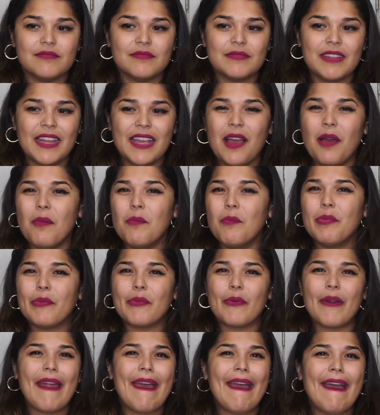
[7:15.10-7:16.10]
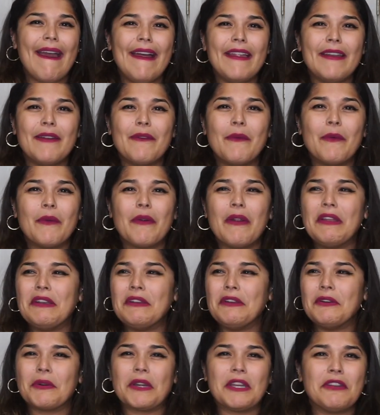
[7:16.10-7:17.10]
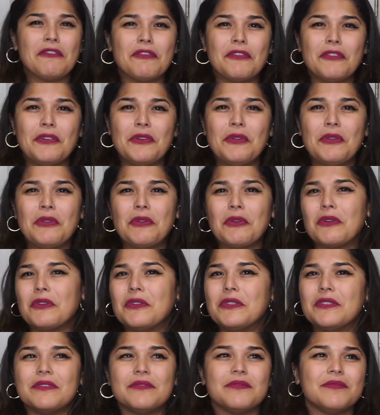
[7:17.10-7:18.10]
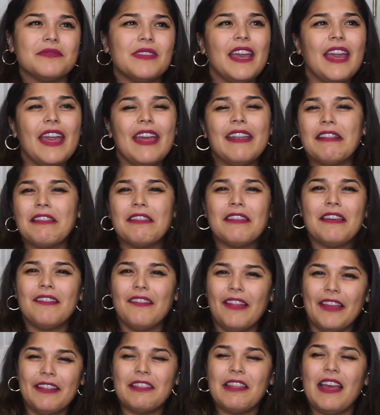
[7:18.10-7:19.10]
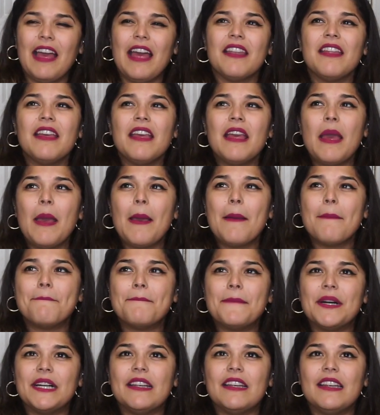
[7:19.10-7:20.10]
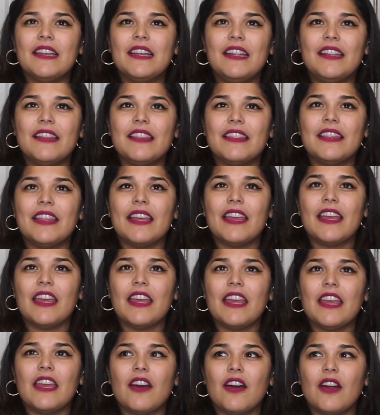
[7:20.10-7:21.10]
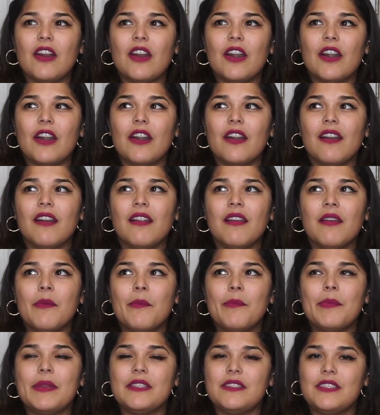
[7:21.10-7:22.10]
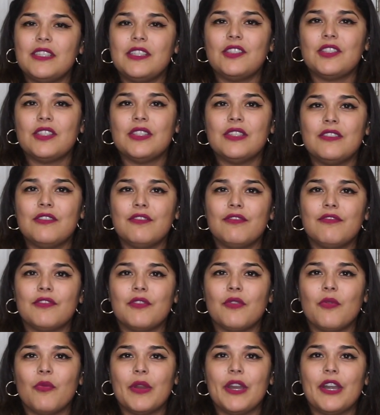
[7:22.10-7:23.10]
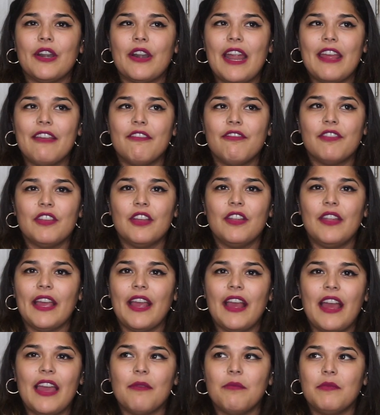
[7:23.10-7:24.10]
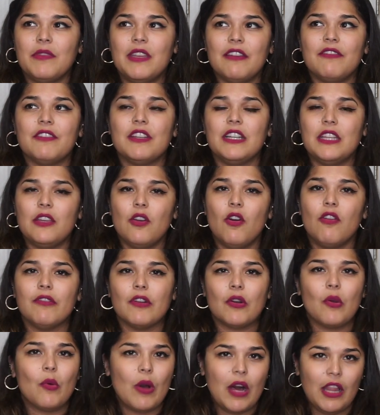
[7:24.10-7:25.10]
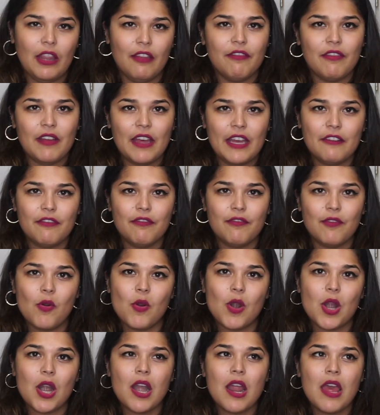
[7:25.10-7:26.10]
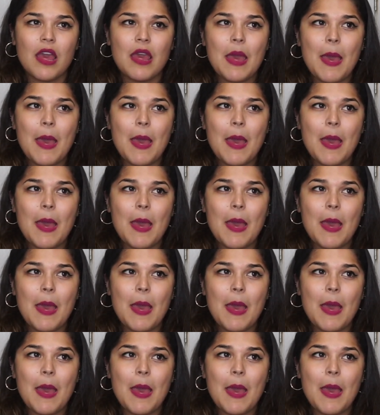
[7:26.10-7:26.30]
Like a brat or ungrateful or anything like that. But they are positions for where I feel like I'm definitely overqualified for.